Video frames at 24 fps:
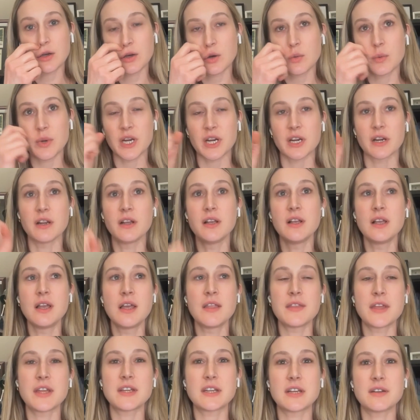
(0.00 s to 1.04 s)
article where
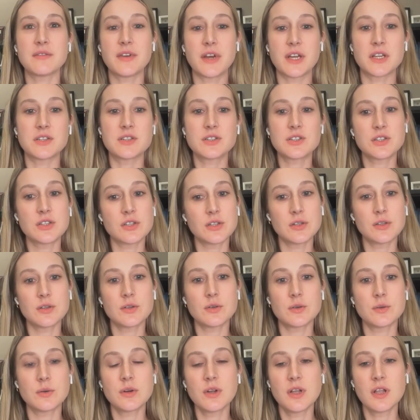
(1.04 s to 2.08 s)
they identified
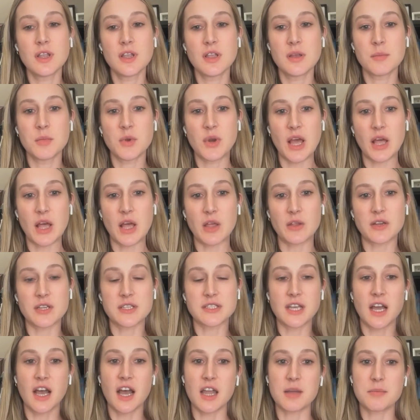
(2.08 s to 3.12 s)
two
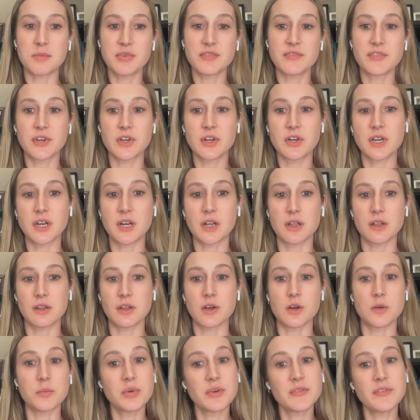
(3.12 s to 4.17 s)
modalities, a high preferred and a
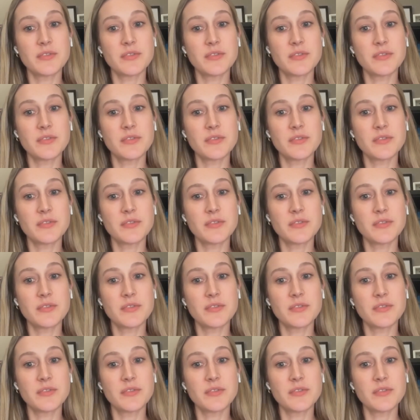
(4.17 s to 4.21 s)
low